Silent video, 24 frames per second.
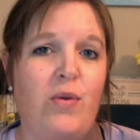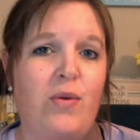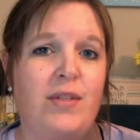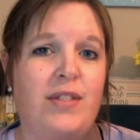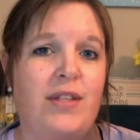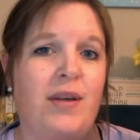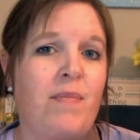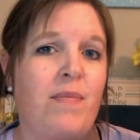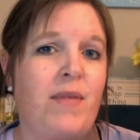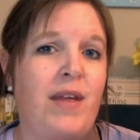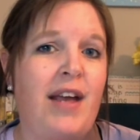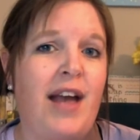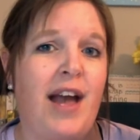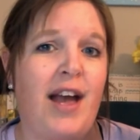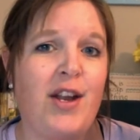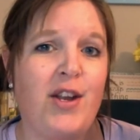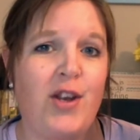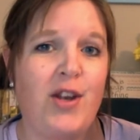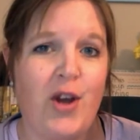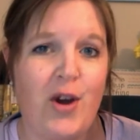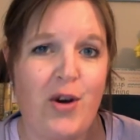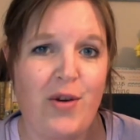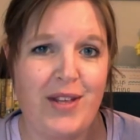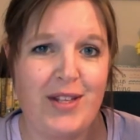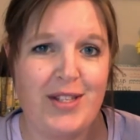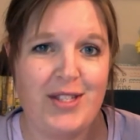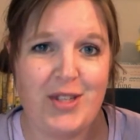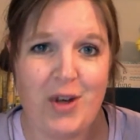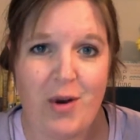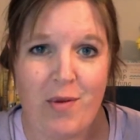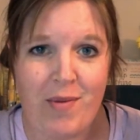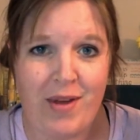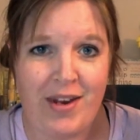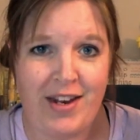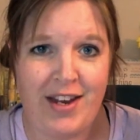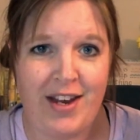something I know that so
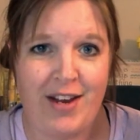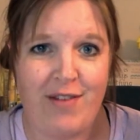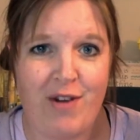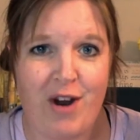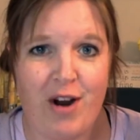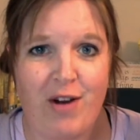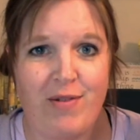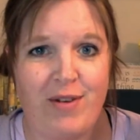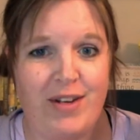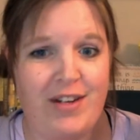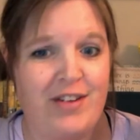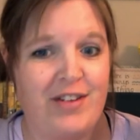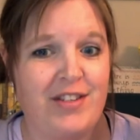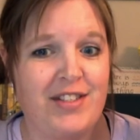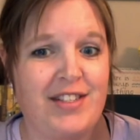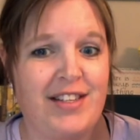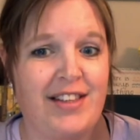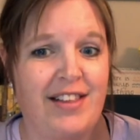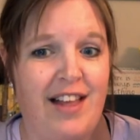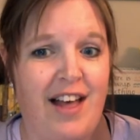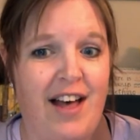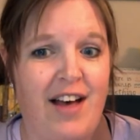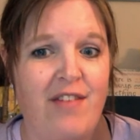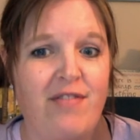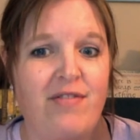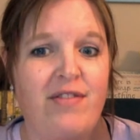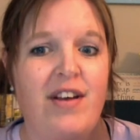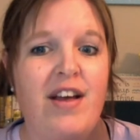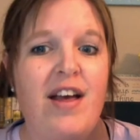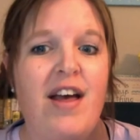many of our readers love.